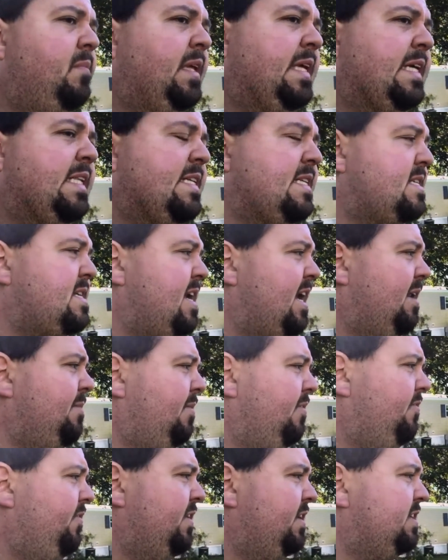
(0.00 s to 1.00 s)
yeah, that's got to
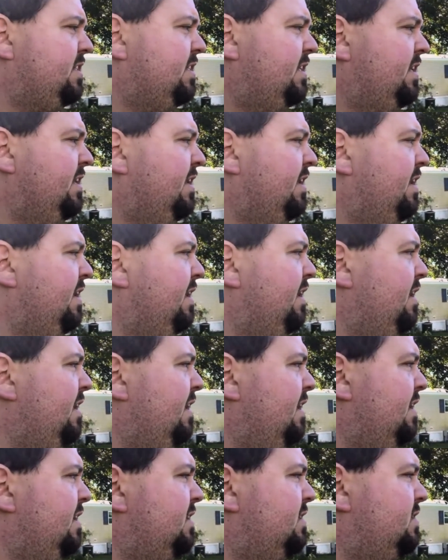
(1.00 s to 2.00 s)
be fixed.
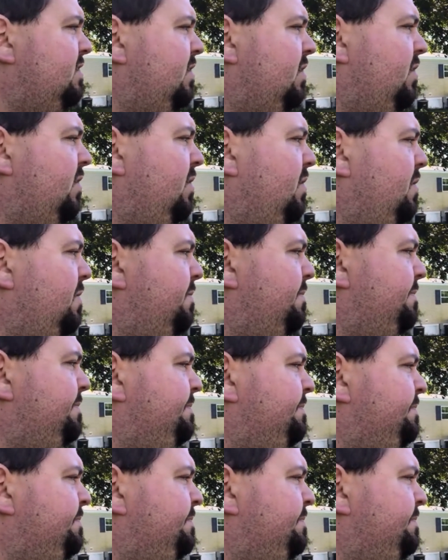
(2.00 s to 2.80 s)
So